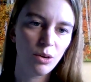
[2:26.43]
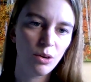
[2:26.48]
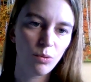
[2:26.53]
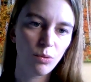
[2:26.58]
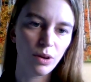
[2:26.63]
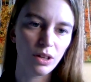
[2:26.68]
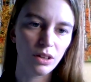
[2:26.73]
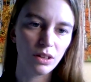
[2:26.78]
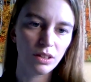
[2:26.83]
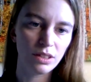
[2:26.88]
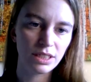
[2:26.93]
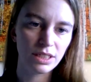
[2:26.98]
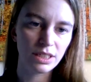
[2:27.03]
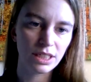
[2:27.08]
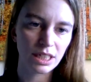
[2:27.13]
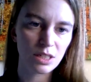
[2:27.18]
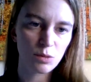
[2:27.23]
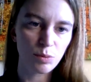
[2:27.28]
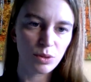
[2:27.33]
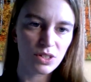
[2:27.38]
while
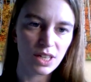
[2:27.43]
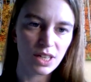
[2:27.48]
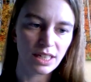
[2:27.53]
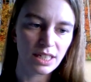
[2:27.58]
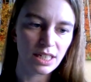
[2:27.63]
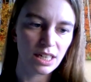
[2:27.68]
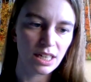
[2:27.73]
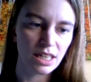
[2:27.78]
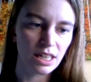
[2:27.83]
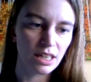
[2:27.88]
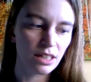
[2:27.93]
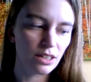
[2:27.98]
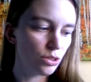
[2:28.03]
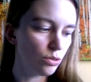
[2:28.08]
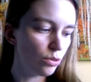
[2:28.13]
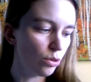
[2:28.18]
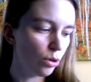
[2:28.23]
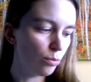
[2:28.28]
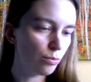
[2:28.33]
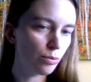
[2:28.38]
Dick is presenting
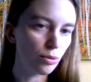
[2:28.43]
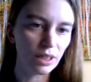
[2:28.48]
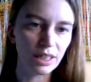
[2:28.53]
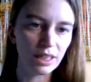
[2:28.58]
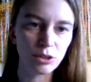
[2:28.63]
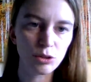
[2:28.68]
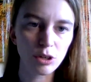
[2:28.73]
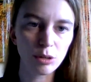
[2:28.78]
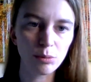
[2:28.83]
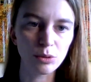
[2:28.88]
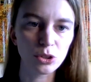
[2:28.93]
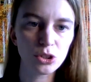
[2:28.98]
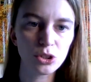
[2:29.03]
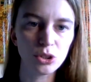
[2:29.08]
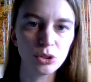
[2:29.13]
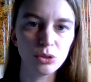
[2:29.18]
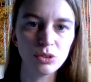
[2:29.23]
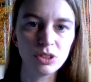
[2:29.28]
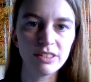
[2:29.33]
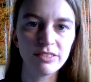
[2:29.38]
to hopefully
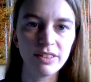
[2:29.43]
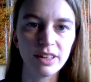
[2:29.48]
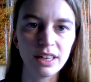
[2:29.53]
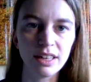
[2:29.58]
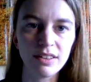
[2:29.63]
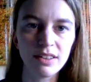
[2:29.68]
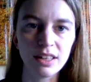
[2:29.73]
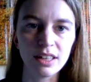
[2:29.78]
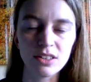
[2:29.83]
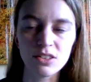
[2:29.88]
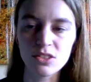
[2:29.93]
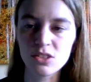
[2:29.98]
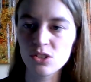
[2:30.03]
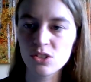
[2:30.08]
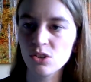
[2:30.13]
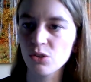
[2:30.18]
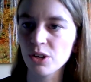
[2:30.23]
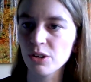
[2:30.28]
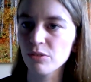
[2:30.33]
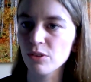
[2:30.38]
troubleshoot if anything
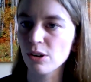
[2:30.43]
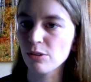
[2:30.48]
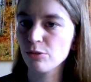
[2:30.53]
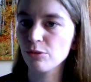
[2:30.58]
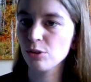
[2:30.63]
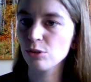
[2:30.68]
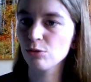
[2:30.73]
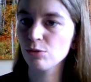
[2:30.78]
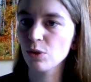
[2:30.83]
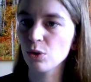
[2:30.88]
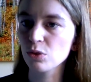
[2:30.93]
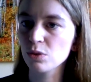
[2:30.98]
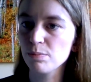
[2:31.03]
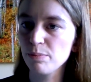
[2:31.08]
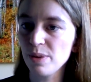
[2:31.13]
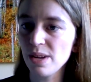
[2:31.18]
is going wrong for you folks.